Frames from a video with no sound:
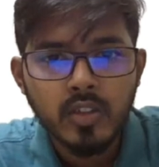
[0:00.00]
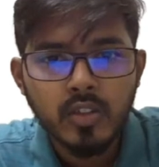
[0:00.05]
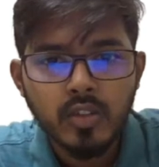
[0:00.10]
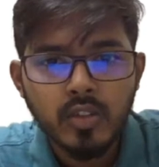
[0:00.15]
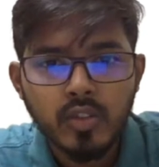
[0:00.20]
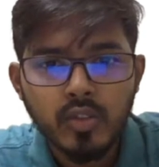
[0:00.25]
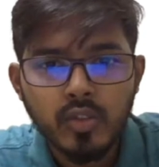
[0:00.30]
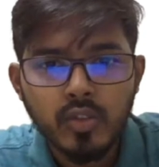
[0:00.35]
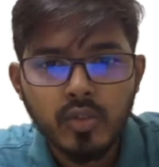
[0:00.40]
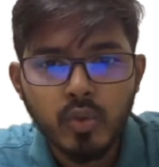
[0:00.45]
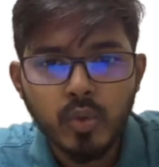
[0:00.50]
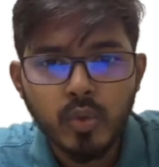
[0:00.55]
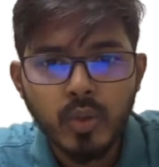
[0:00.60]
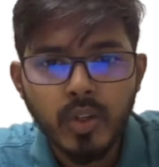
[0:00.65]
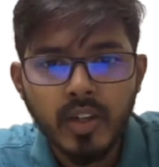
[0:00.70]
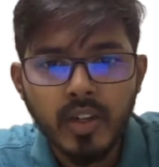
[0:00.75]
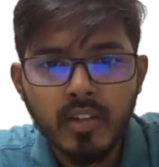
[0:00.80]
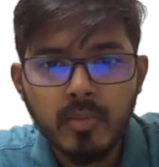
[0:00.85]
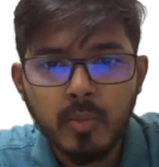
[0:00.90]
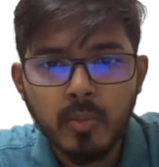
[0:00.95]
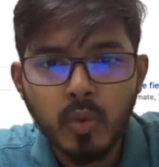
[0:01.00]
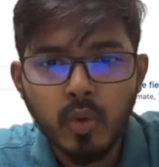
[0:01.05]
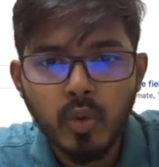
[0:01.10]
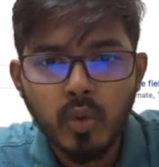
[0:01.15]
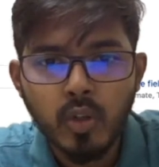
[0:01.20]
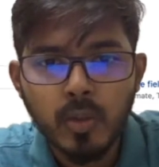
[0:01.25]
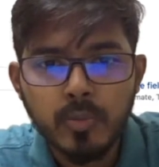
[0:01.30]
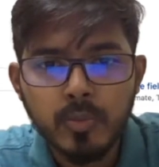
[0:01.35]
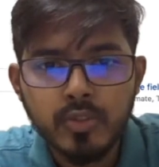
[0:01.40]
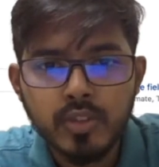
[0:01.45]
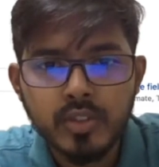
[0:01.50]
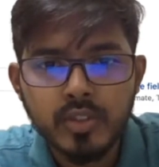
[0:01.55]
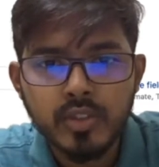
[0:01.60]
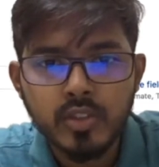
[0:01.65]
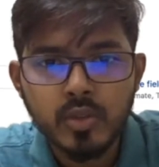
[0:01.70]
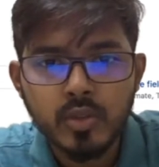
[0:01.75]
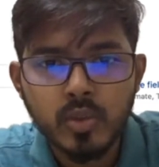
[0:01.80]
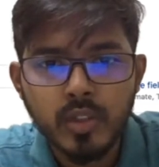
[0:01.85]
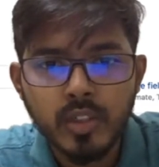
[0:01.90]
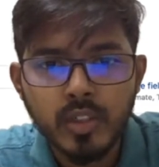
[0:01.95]
So you have more options
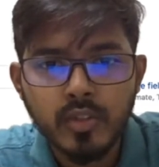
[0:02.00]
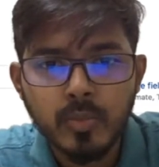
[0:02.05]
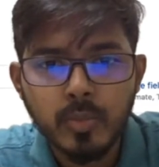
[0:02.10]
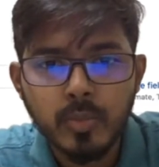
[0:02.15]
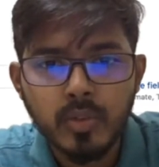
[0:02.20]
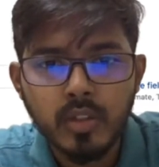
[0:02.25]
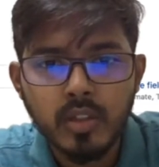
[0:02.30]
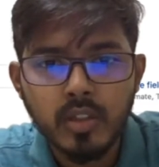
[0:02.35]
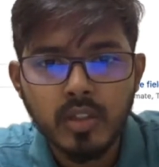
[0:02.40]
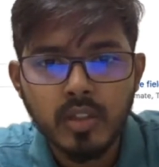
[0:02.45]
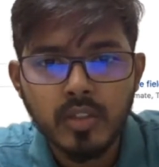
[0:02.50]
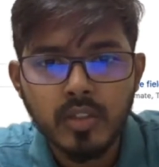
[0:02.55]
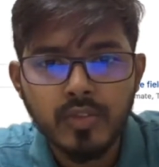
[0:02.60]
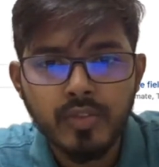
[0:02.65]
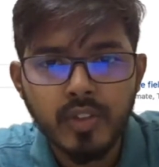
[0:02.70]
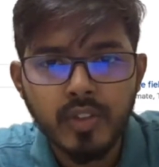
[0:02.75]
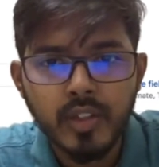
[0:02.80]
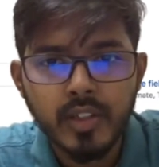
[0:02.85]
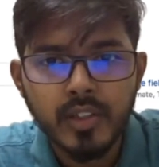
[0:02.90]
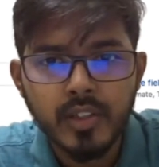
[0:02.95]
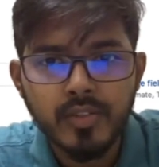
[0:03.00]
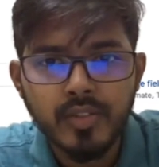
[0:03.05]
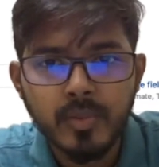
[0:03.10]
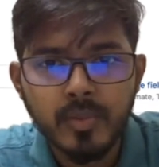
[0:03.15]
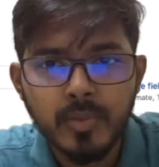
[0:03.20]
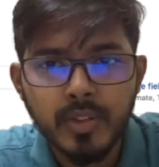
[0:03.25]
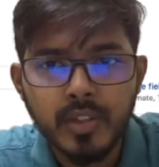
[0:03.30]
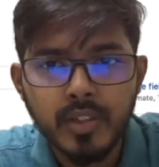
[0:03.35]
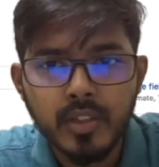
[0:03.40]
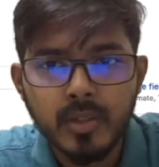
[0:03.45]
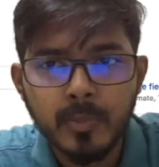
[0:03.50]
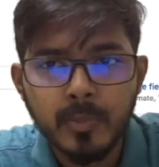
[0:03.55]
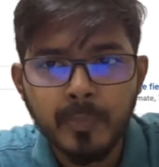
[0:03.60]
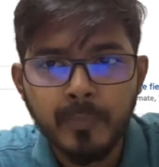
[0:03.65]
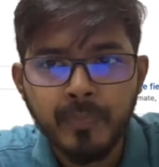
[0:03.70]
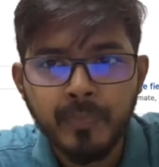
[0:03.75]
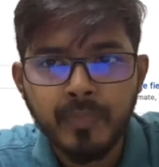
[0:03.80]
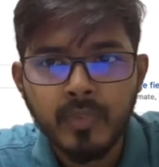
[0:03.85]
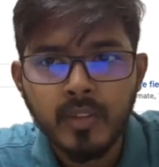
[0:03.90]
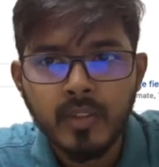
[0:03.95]
to filter from here,
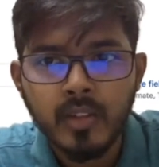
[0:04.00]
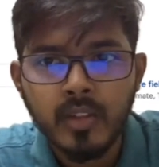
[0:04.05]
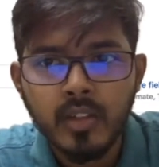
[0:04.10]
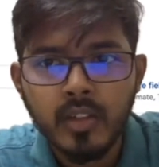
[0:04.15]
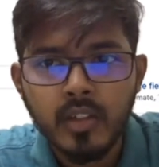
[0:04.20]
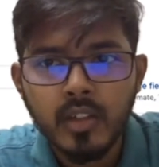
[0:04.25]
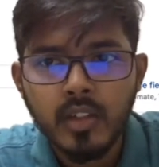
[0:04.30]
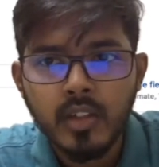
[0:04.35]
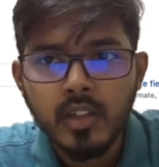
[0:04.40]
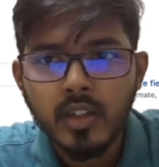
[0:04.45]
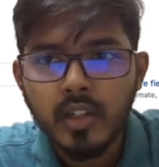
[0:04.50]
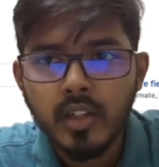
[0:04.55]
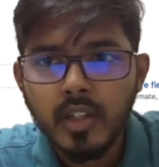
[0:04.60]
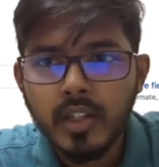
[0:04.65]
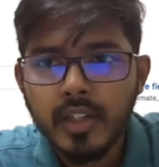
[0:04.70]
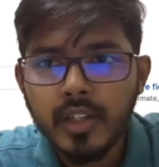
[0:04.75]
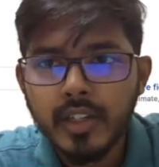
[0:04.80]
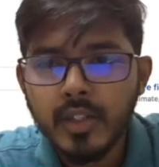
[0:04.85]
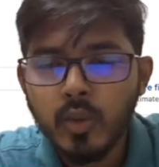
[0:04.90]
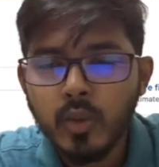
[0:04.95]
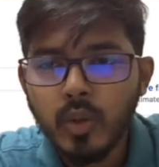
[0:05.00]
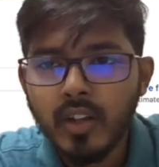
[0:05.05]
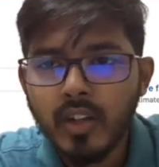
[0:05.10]
and you have an